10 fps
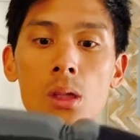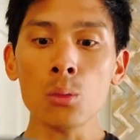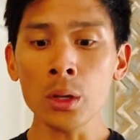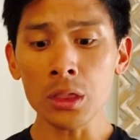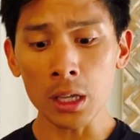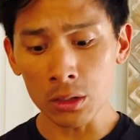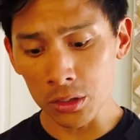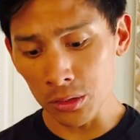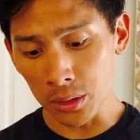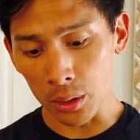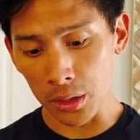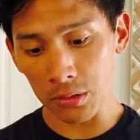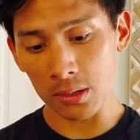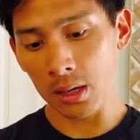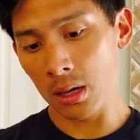One thing to
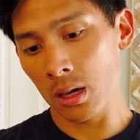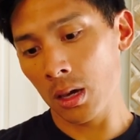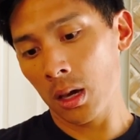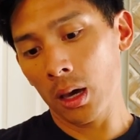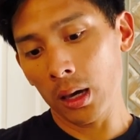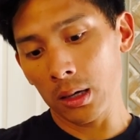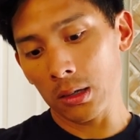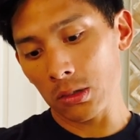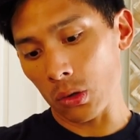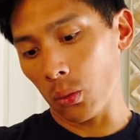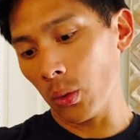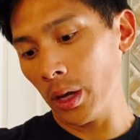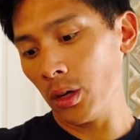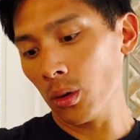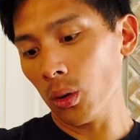notice is
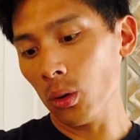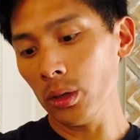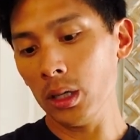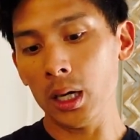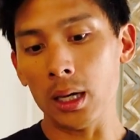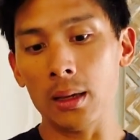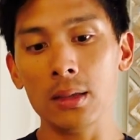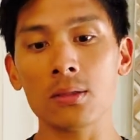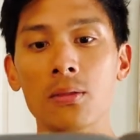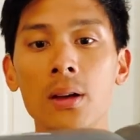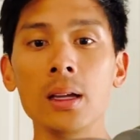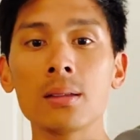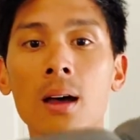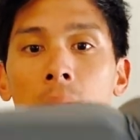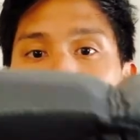when you're holding it, it's a very
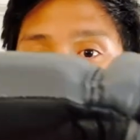top